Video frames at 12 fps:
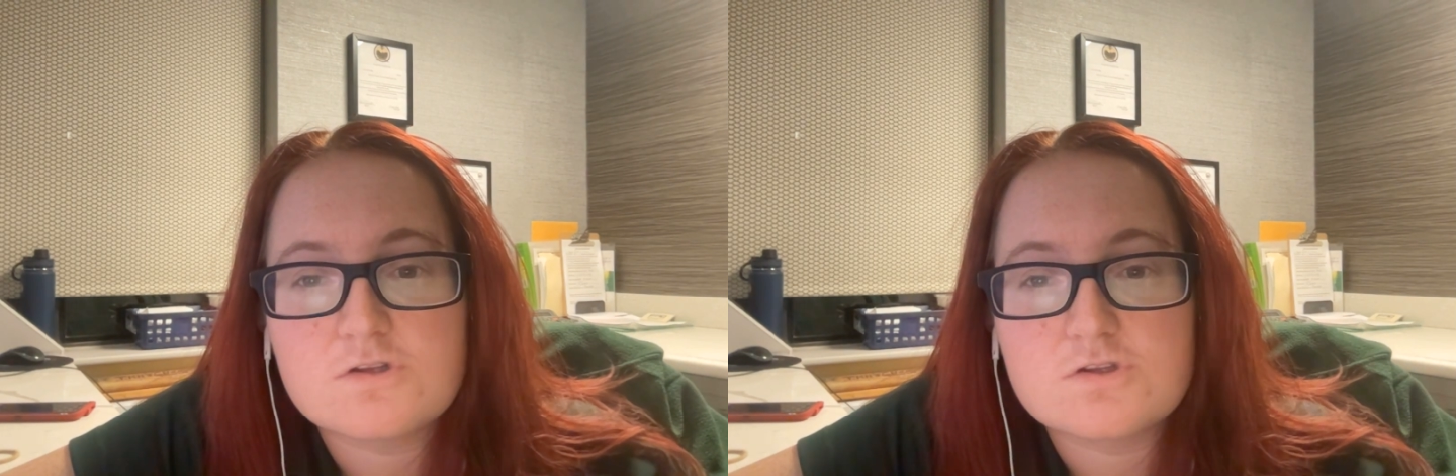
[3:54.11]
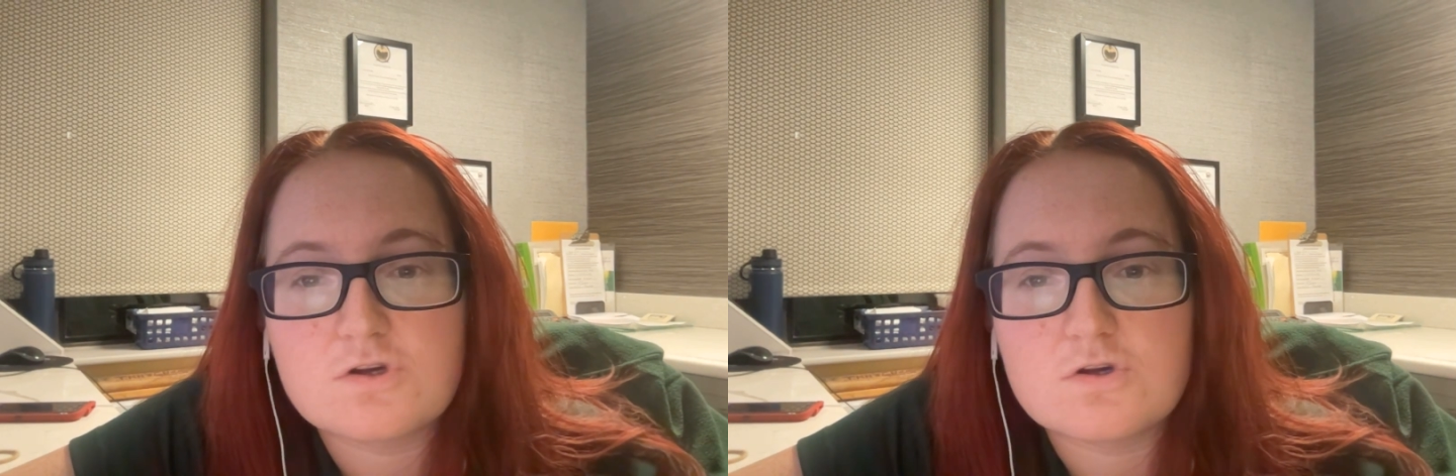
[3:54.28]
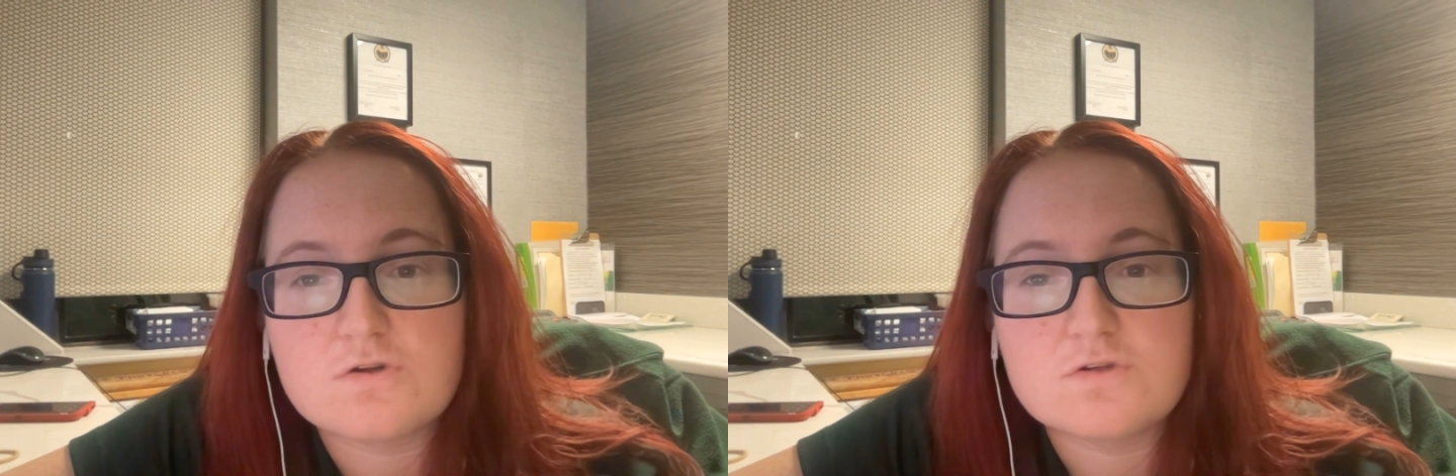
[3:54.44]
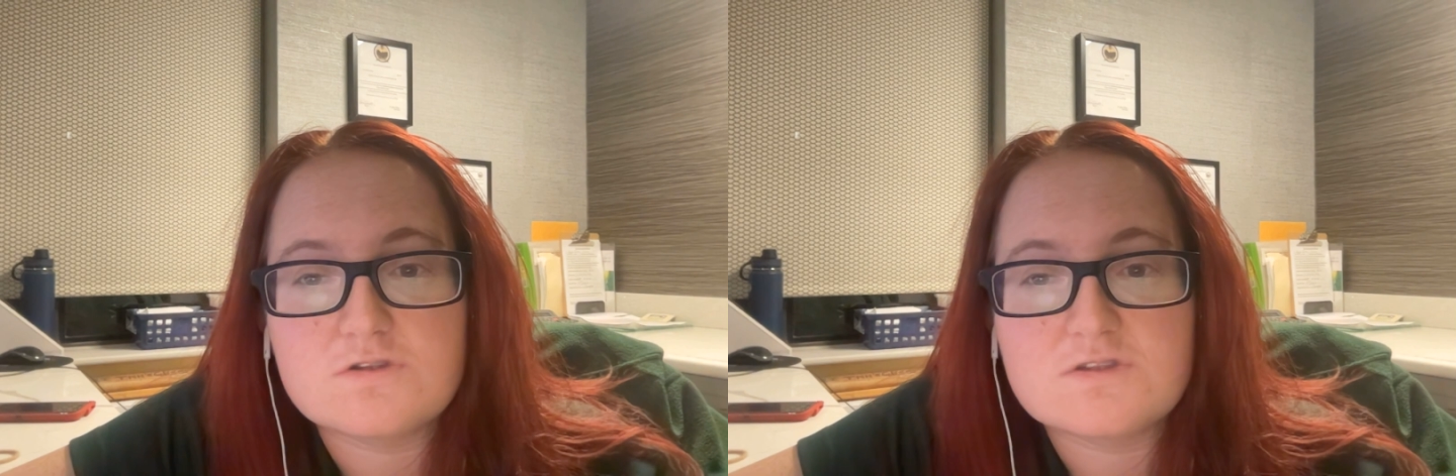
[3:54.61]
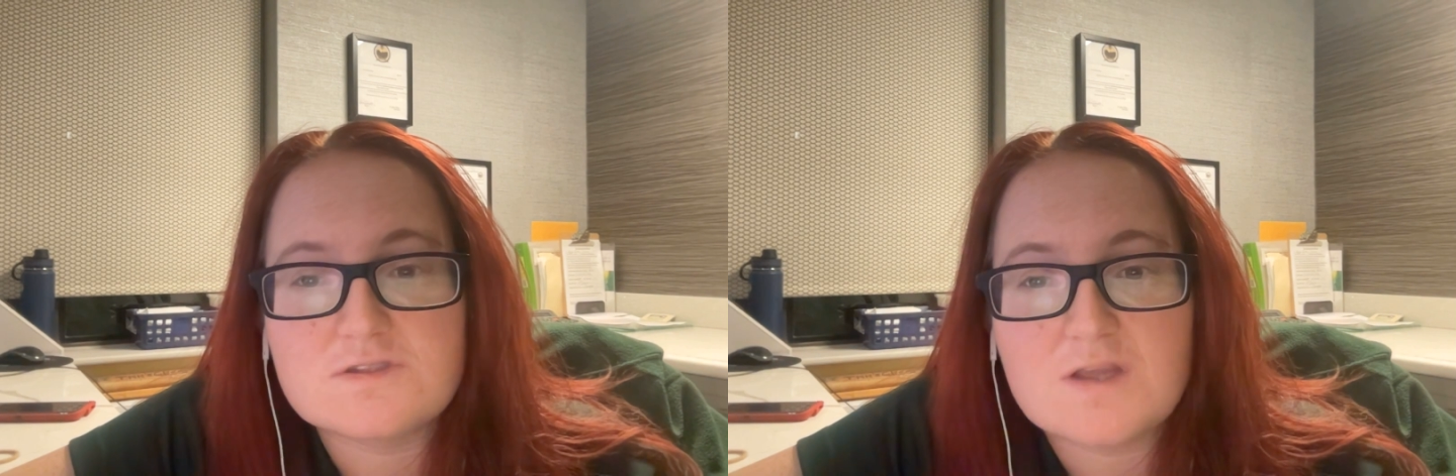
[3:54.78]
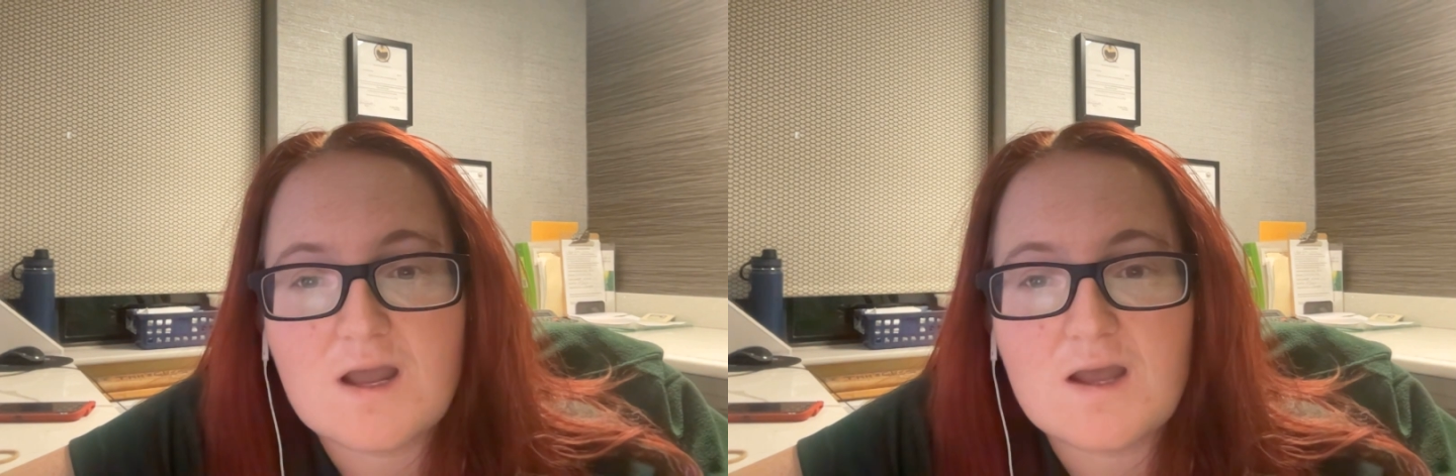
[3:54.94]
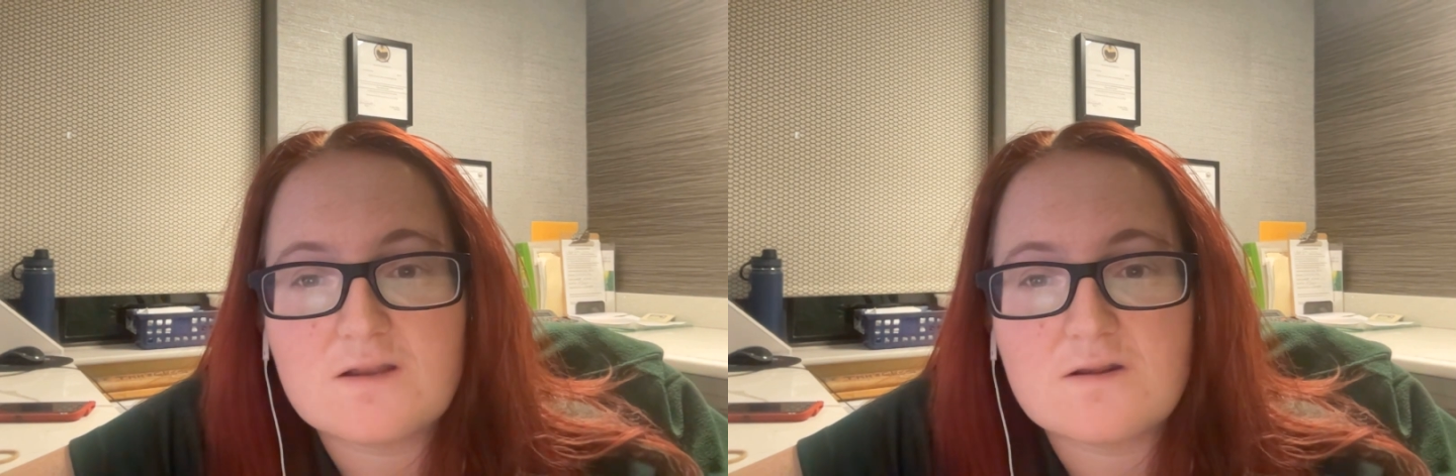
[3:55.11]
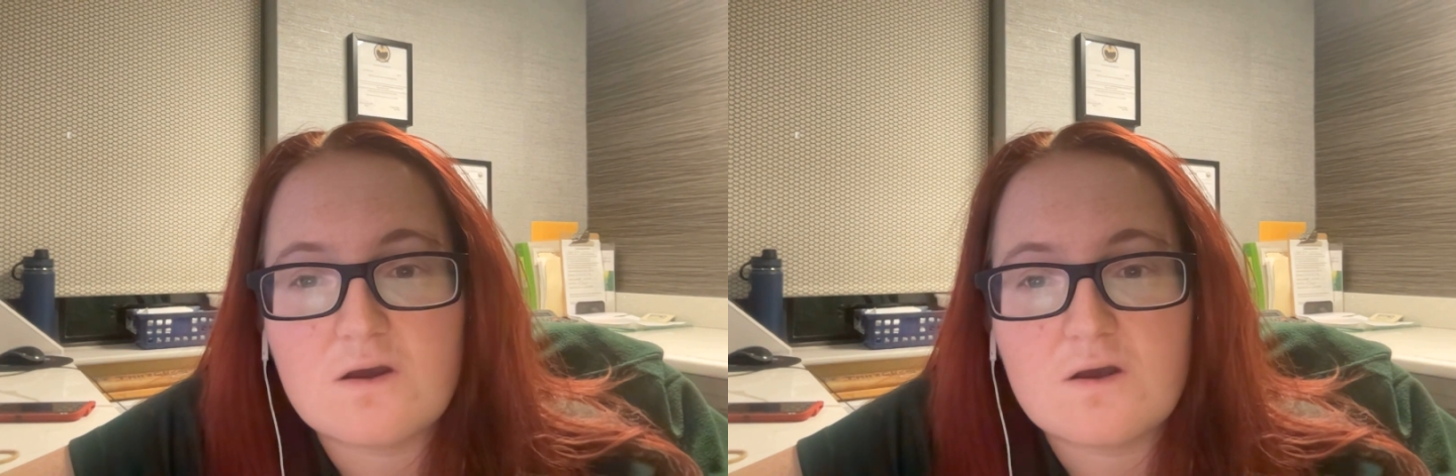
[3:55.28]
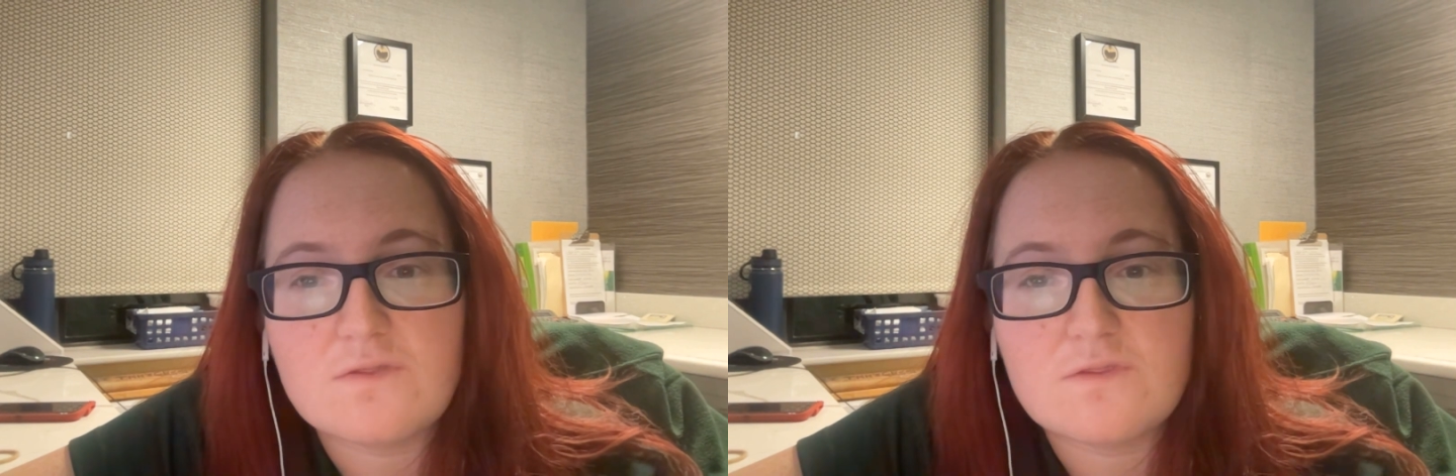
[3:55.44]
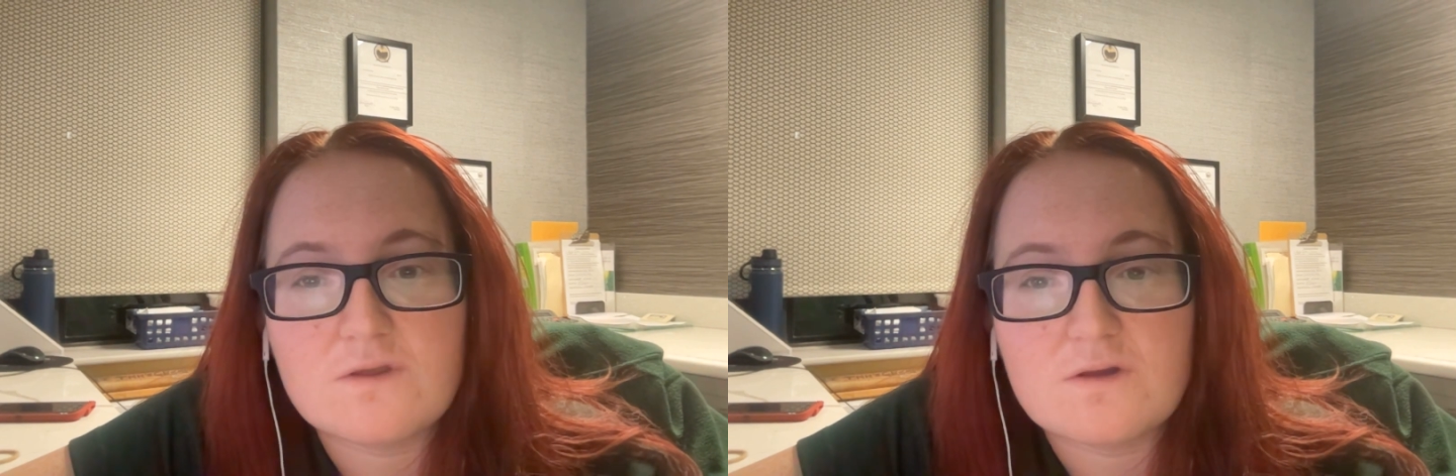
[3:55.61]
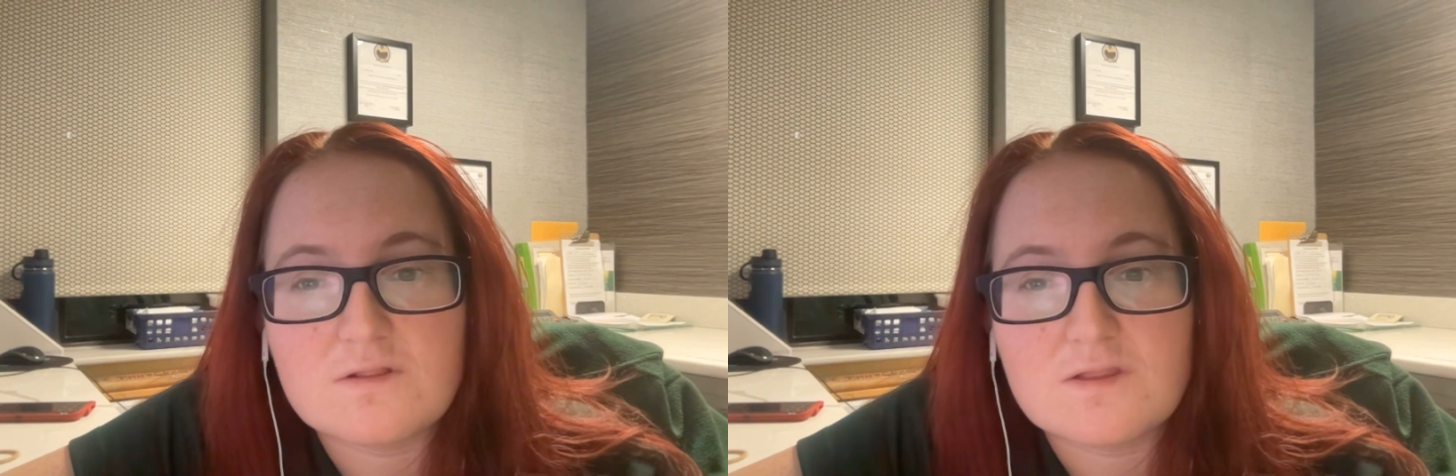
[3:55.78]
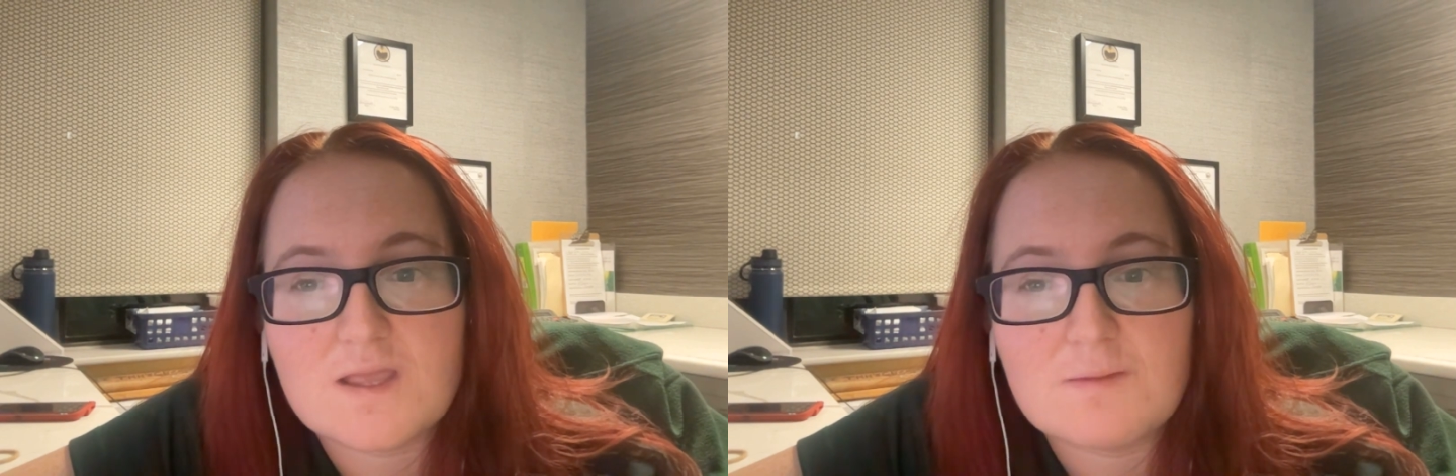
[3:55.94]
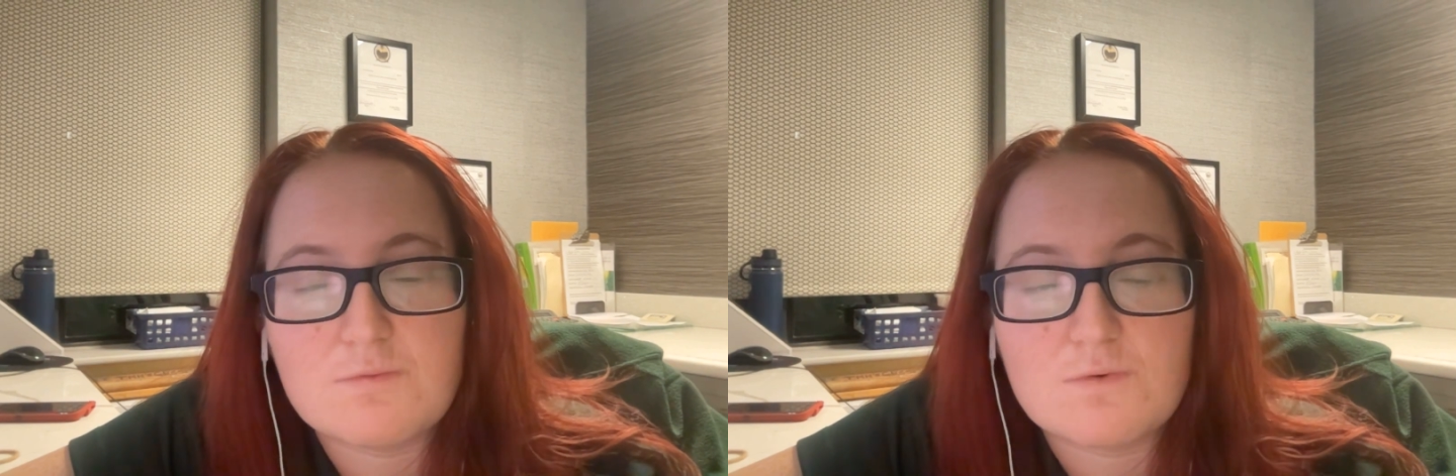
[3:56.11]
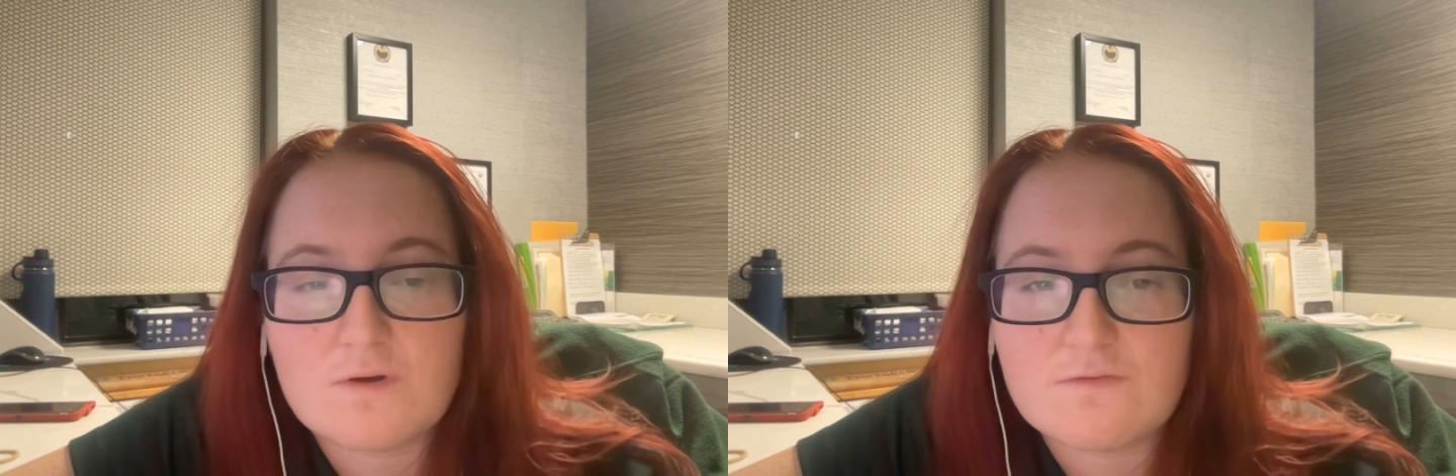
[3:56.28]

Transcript: turns not on the label